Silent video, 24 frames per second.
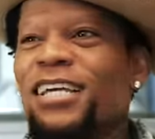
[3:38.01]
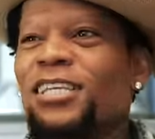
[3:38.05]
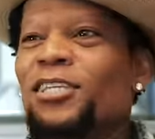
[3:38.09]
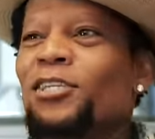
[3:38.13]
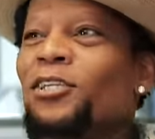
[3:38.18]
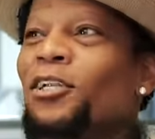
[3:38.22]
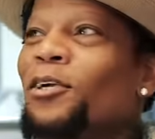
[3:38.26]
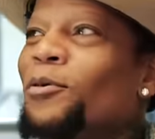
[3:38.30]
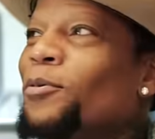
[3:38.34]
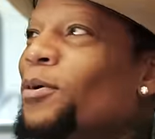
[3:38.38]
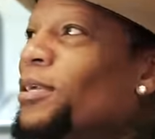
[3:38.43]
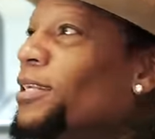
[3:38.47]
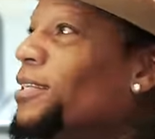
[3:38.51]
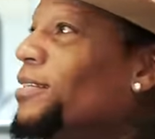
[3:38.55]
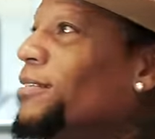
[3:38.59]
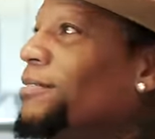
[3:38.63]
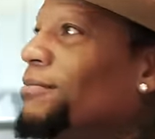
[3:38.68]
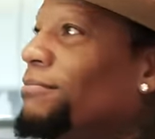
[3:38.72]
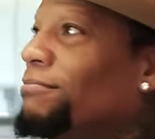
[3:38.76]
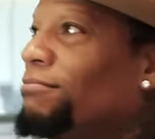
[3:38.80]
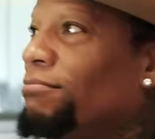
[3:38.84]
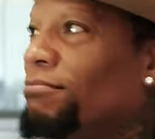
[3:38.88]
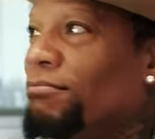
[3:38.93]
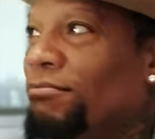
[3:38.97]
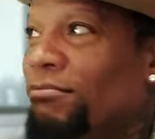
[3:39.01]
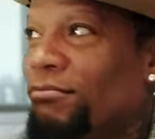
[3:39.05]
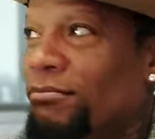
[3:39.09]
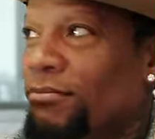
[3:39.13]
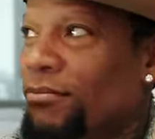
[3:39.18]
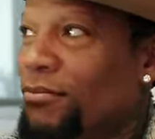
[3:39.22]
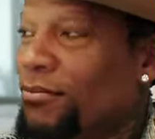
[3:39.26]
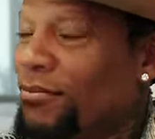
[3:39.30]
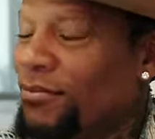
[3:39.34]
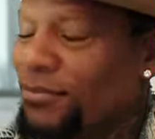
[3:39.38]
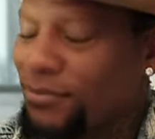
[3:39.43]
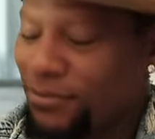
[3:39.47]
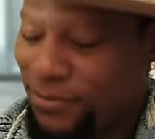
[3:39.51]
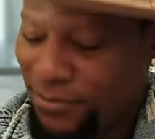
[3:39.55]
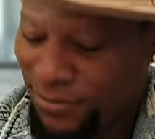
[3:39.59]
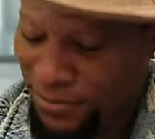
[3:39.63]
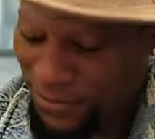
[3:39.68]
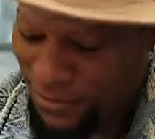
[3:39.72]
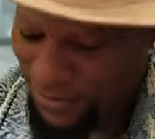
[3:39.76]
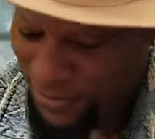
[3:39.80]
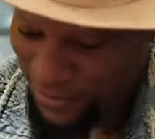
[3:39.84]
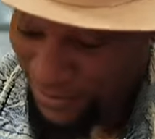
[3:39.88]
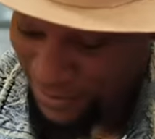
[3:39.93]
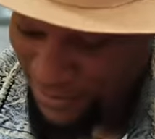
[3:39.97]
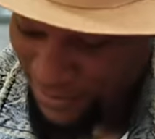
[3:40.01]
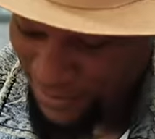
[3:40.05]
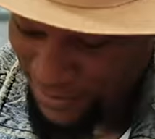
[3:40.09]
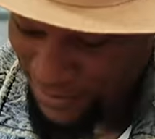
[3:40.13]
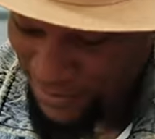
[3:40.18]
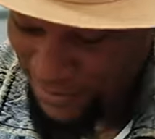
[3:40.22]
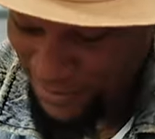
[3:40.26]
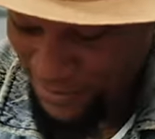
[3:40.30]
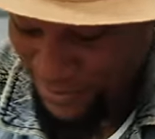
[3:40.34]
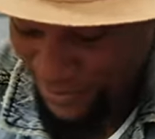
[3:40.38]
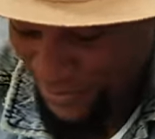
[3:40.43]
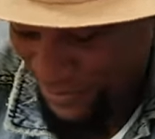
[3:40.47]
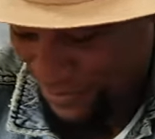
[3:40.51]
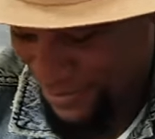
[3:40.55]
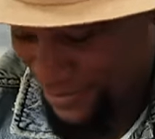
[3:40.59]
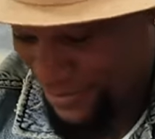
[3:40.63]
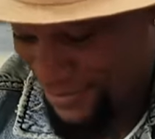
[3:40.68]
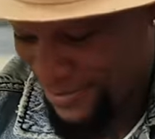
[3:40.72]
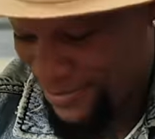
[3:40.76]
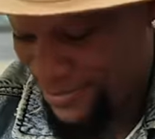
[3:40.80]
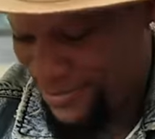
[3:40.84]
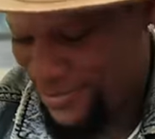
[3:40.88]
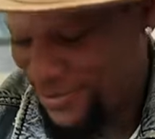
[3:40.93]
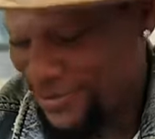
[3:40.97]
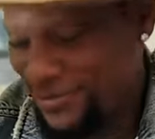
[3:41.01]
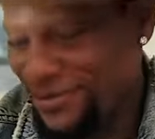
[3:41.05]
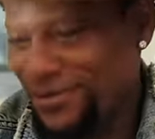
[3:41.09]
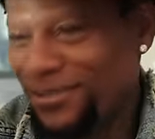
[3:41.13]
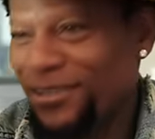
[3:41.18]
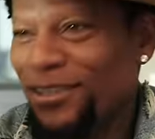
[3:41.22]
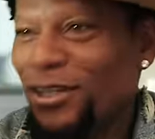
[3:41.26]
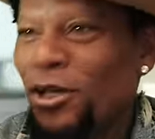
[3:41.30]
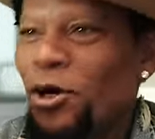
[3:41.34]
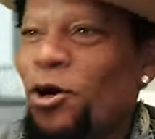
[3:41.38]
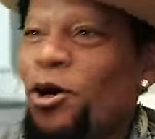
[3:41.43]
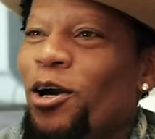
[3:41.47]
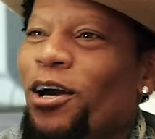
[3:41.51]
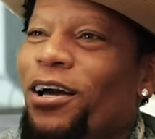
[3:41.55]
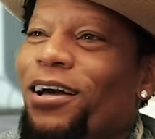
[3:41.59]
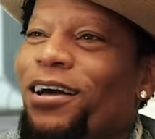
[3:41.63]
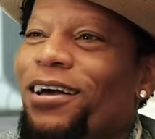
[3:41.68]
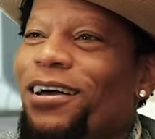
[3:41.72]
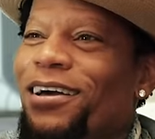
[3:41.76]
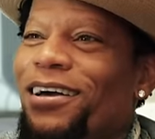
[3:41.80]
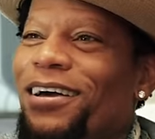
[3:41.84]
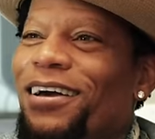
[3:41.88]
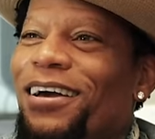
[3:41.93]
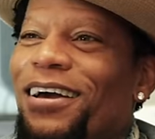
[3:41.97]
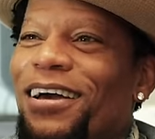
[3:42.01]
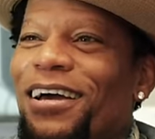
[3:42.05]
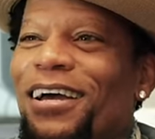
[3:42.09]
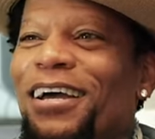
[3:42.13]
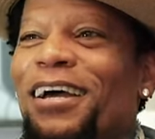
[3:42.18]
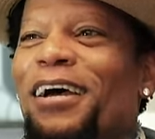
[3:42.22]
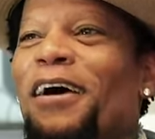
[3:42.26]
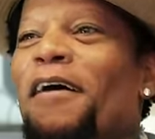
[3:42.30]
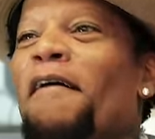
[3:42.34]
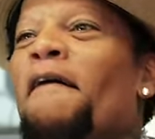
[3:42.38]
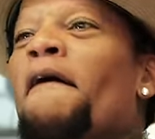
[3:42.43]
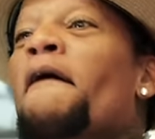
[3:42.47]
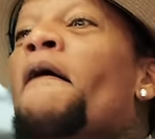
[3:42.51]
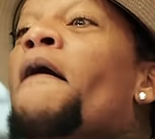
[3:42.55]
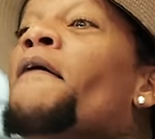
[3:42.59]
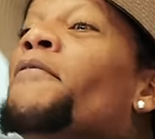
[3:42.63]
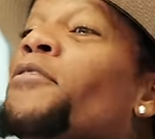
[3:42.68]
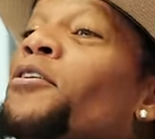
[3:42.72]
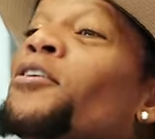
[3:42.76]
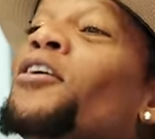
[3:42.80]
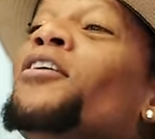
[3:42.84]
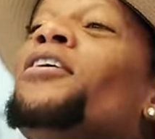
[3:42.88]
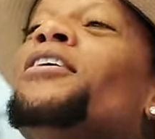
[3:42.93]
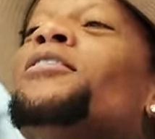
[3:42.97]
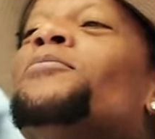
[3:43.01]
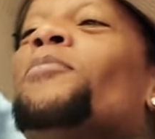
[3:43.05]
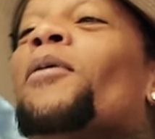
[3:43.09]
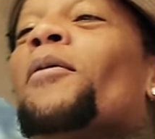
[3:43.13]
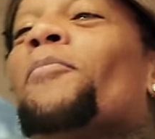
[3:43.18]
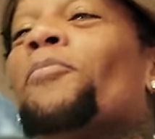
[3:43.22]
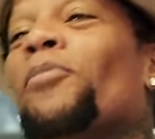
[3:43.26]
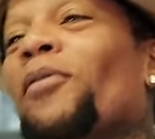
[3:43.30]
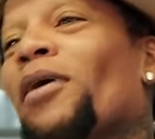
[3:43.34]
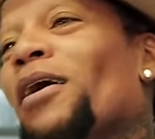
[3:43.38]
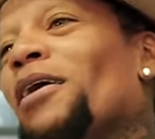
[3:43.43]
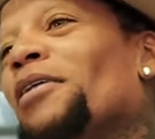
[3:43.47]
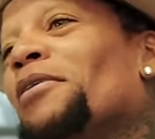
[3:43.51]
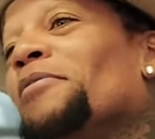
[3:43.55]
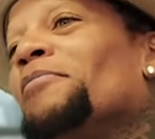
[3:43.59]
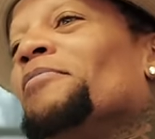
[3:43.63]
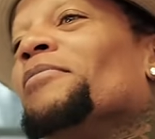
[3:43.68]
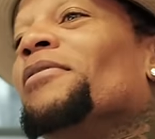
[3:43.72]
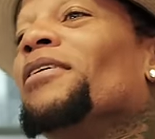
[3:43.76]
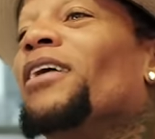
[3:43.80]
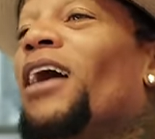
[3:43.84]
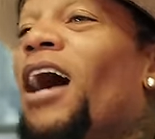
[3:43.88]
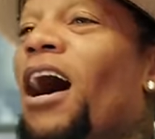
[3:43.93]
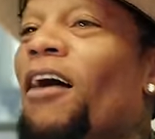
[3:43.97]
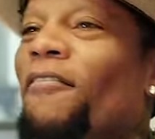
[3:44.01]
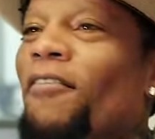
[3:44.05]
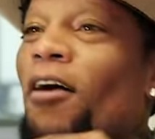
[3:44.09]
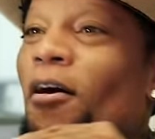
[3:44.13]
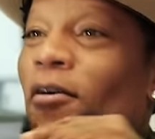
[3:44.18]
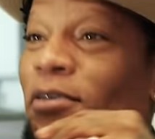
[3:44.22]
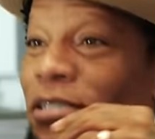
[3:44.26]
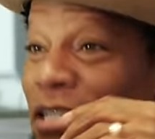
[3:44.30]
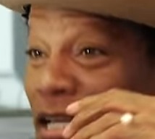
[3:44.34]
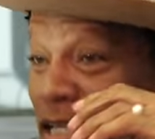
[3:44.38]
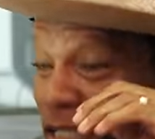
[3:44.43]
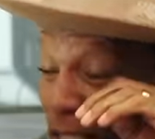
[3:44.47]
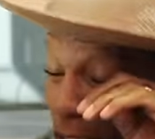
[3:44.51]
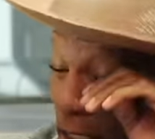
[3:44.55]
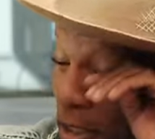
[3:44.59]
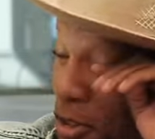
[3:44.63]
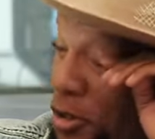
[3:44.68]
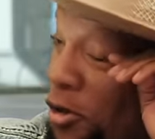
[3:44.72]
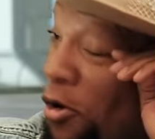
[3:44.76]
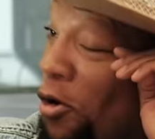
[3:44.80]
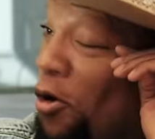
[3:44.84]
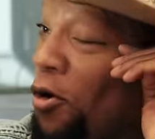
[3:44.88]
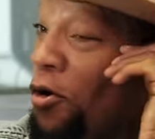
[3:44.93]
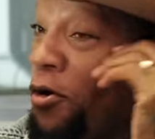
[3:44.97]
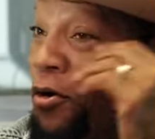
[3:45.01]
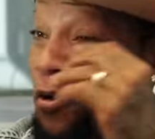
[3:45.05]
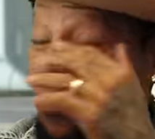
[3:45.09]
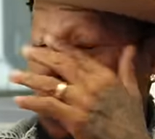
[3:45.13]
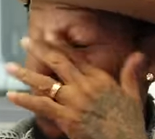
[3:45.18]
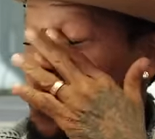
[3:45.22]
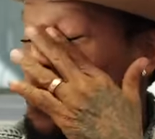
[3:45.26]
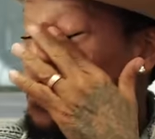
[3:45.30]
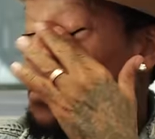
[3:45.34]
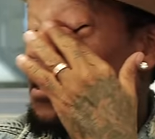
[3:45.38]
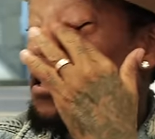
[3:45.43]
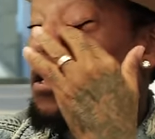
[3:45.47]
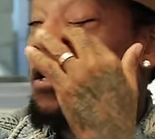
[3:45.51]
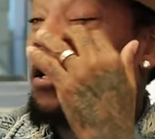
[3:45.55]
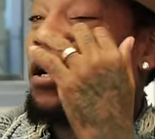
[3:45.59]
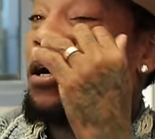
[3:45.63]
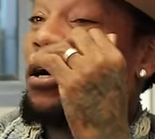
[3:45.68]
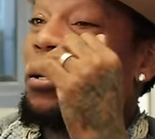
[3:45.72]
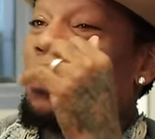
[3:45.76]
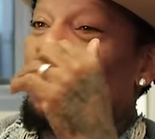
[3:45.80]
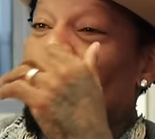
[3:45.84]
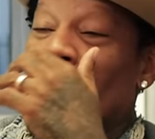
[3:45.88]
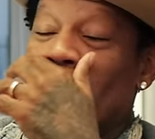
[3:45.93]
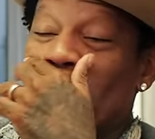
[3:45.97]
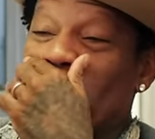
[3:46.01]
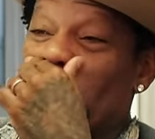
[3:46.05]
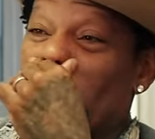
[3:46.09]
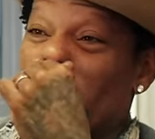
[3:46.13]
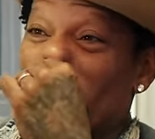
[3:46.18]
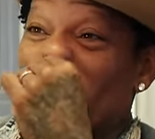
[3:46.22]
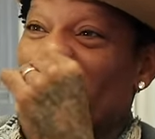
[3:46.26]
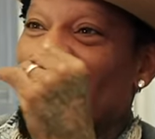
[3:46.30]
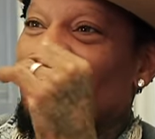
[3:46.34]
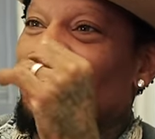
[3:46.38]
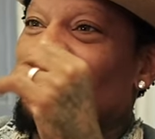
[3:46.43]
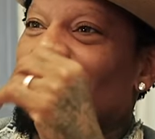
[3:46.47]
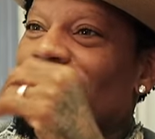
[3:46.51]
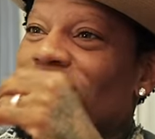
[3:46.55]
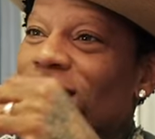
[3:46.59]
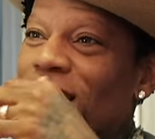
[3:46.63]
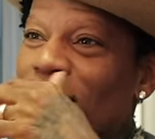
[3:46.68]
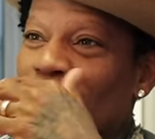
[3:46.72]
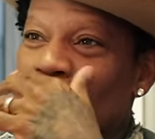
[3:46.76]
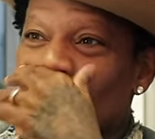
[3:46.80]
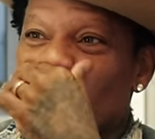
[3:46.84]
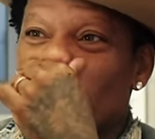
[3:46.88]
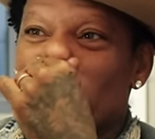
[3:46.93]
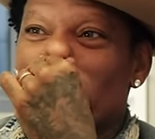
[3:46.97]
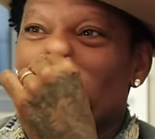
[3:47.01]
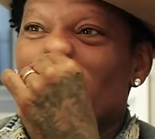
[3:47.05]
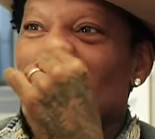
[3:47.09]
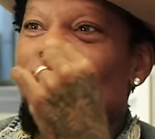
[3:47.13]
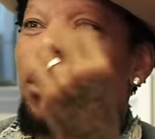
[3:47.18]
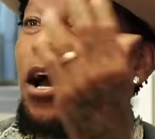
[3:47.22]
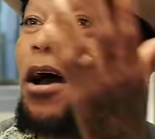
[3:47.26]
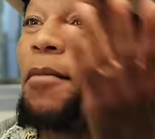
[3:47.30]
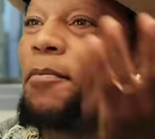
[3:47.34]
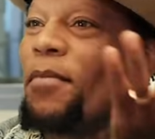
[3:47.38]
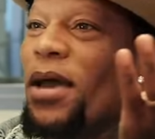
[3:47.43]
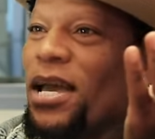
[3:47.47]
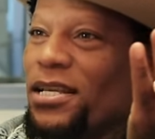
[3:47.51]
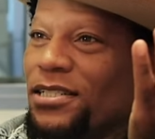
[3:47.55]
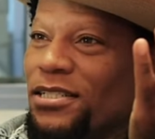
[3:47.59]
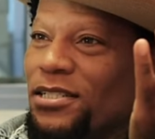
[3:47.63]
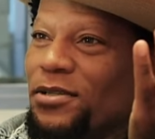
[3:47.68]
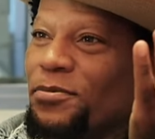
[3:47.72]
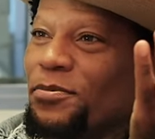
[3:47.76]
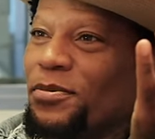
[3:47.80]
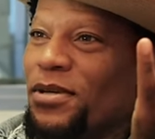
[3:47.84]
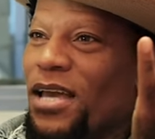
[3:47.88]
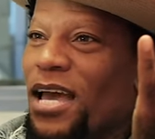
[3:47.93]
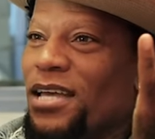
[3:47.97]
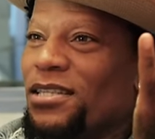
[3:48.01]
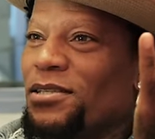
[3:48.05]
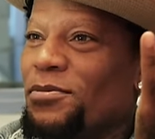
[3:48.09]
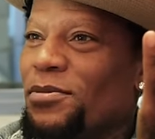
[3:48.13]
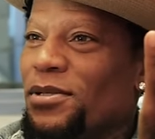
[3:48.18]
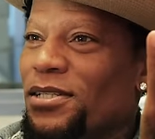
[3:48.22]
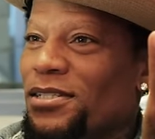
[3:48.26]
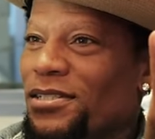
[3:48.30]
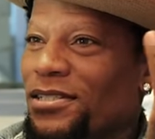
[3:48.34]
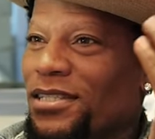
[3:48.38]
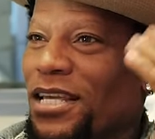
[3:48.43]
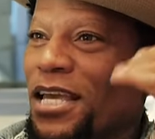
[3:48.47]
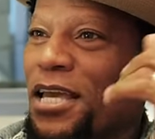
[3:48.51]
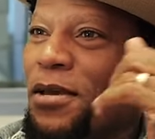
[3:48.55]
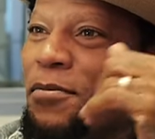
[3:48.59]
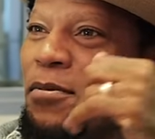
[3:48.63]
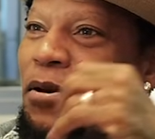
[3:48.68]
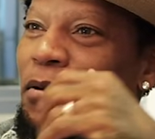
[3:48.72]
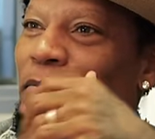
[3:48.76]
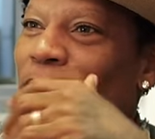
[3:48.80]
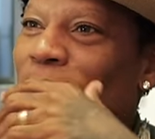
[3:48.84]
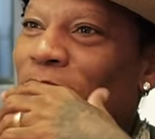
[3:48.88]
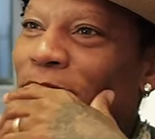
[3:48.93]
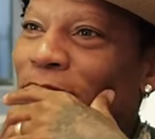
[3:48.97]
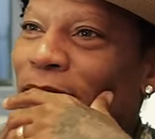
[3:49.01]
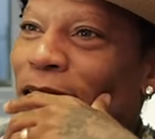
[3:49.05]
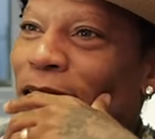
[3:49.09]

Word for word: You don't want to. No, you know. Here's my problem. I've always had to talk. Uh, women in the sex with me, so I imagine it would have to be the same way with a